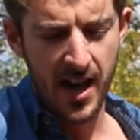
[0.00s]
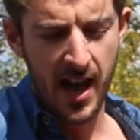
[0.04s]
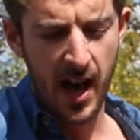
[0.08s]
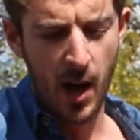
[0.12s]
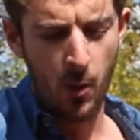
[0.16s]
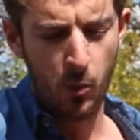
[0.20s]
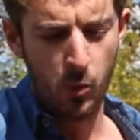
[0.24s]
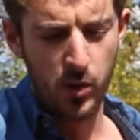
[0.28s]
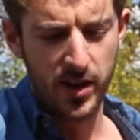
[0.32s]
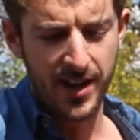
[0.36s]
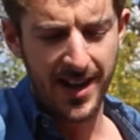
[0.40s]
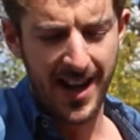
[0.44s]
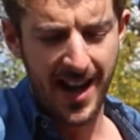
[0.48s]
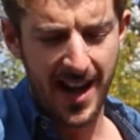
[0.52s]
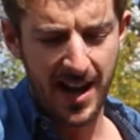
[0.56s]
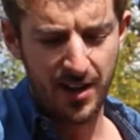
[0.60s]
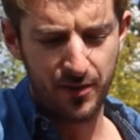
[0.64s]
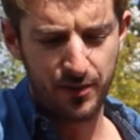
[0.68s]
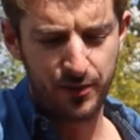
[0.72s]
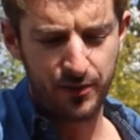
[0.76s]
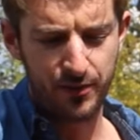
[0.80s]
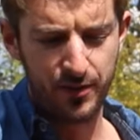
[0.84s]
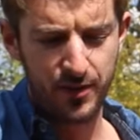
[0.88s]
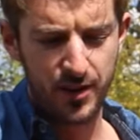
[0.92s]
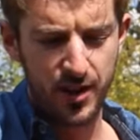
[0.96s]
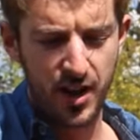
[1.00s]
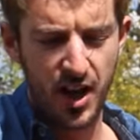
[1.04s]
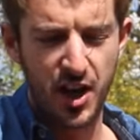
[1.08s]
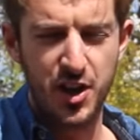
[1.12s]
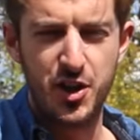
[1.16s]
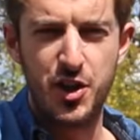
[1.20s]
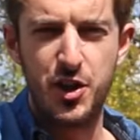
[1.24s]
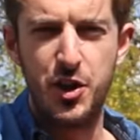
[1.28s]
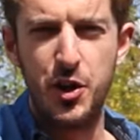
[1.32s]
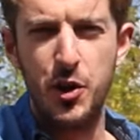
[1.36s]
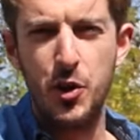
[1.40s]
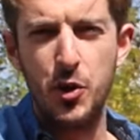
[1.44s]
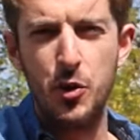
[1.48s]
And we have a
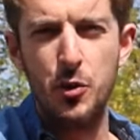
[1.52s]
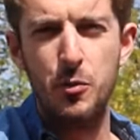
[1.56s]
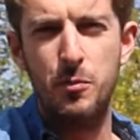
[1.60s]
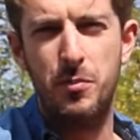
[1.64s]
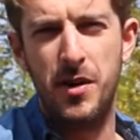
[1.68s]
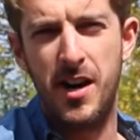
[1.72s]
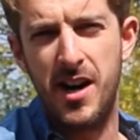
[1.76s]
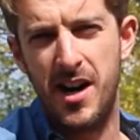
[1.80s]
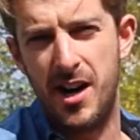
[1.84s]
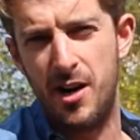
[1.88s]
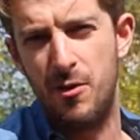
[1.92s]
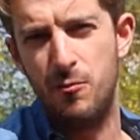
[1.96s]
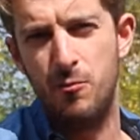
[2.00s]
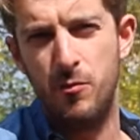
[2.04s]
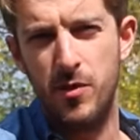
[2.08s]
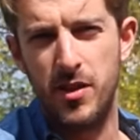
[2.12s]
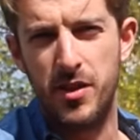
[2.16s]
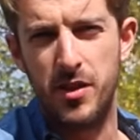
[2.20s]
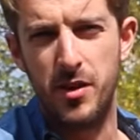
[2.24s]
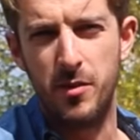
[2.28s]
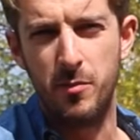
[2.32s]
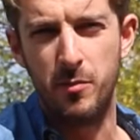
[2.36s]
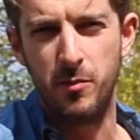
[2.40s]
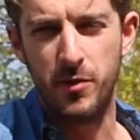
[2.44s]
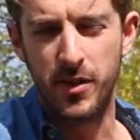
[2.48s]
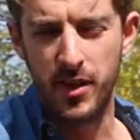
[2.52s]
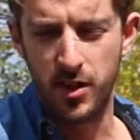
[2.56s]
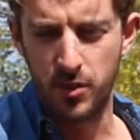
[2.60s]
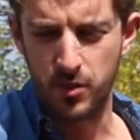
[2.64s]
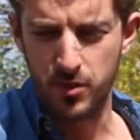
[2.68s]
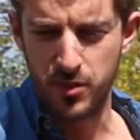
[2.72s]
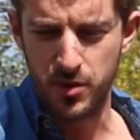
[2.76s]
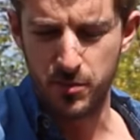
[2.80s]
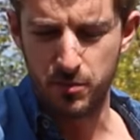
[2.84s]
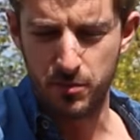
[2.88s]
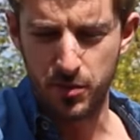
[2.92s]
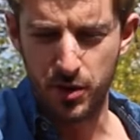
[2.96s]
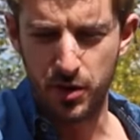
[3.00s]
two-bar rhythm.
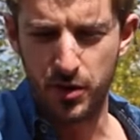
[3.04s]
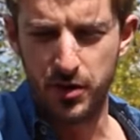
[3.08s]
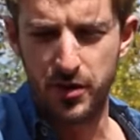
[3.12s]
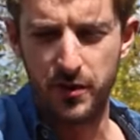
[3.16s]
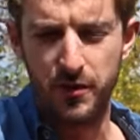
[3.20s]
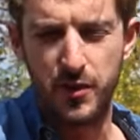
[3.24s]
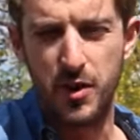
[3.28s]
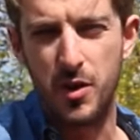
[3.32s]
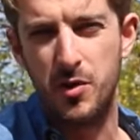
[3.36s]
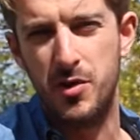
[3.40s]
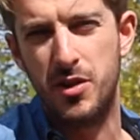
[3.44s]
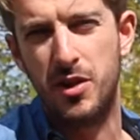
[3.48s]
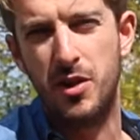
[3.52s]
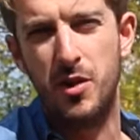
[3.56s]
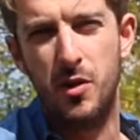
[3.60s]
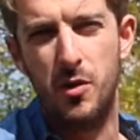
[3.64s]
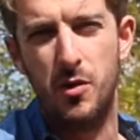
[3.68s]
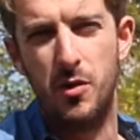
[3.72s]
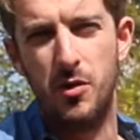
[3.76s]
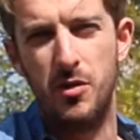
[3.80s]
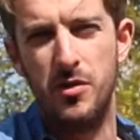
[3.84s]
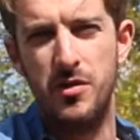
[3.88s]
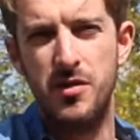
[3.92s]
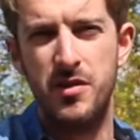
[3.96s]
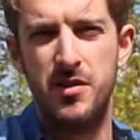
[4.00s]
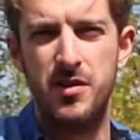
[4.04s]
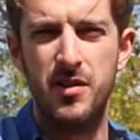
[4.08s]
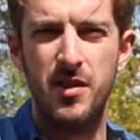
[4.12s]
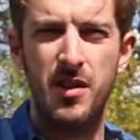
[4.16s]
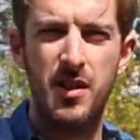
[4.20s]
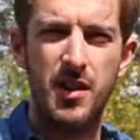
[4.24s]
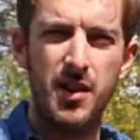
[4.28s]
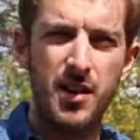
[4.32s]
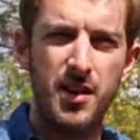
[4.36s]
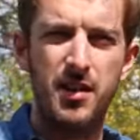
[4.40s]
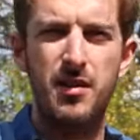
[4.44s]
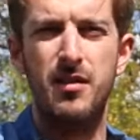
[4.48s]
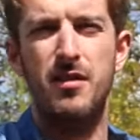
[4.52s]
Both of those chords,
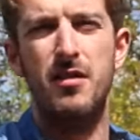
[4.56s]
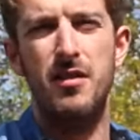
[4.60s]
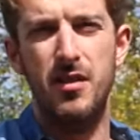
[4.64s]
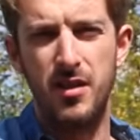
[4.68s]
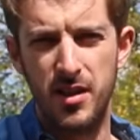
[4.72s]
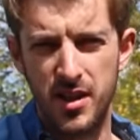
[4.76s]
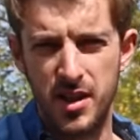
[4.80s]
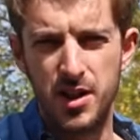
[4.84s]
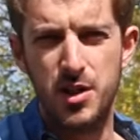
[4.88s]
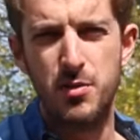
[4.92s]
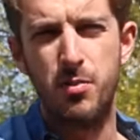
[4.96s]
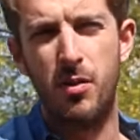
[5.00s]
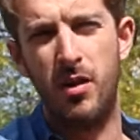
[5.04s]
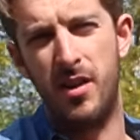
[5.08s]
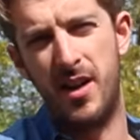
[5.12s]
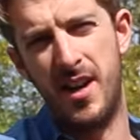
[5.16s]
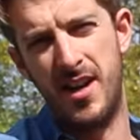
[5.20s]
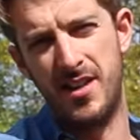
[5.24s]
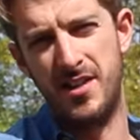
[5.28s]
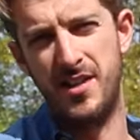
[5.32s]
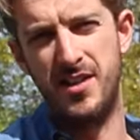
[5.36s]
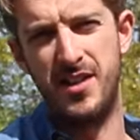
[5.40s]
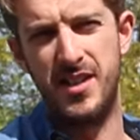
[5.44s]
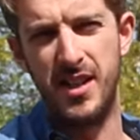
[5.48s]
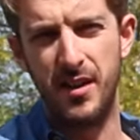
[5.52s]
each one has a